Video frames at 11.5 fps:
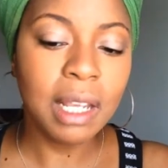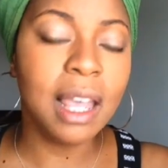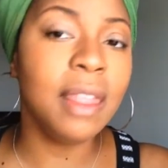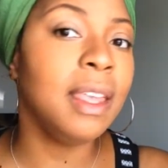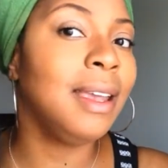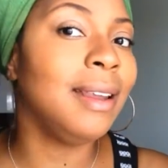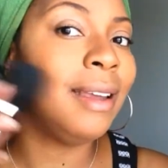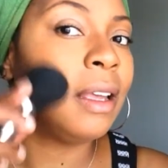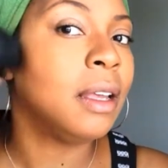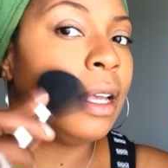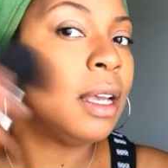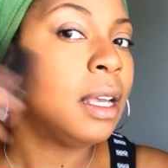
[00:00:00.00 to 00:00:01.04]
And then
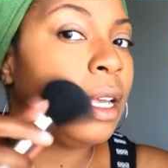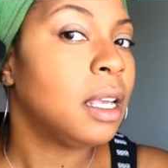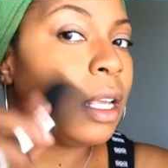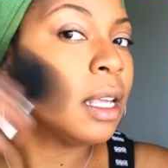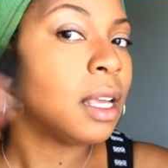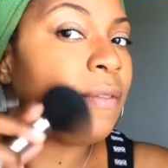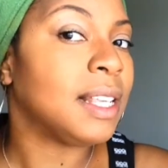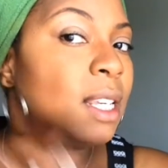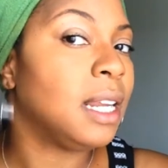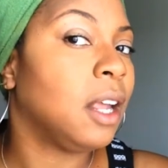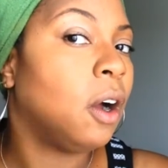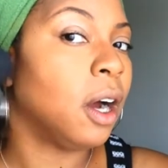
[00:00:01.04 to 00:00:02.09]
if I
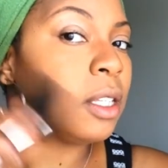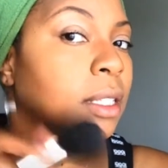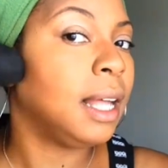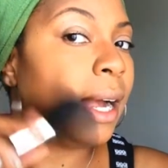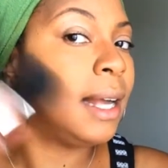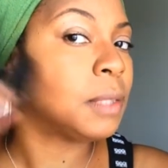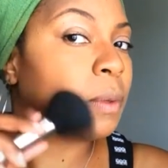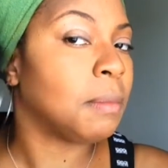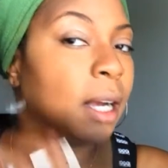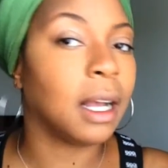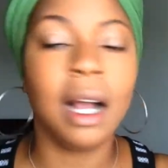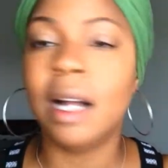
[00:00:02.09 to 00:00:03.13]
see any harsh lines with
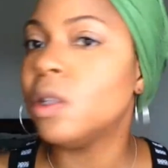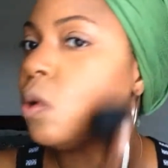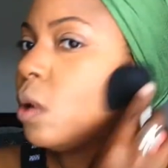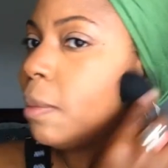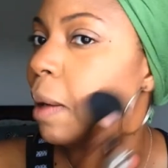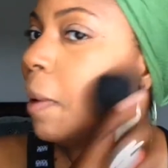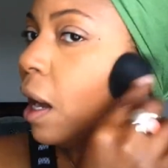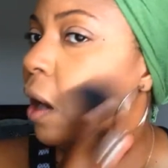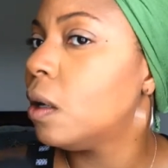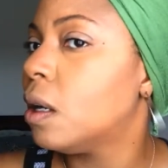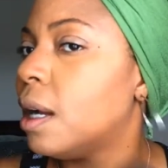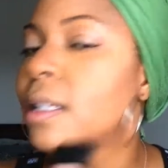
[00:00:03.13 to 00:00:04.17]
my contour and my
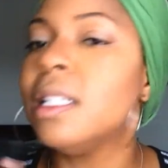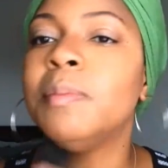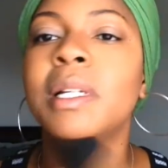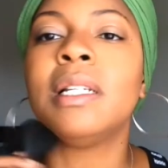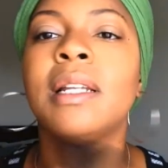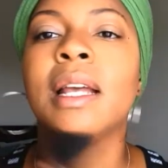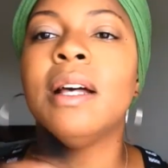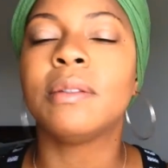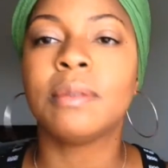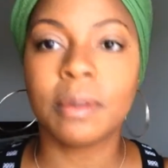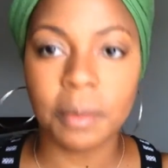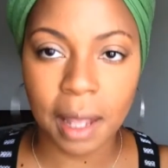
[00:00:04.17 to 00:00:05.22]
powder, I just blend it out,
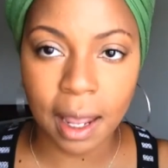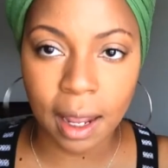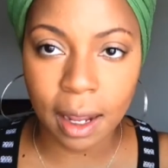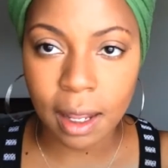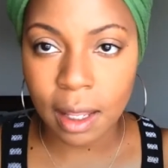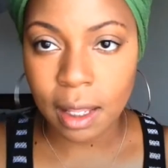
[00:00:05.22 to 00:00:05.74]
okay?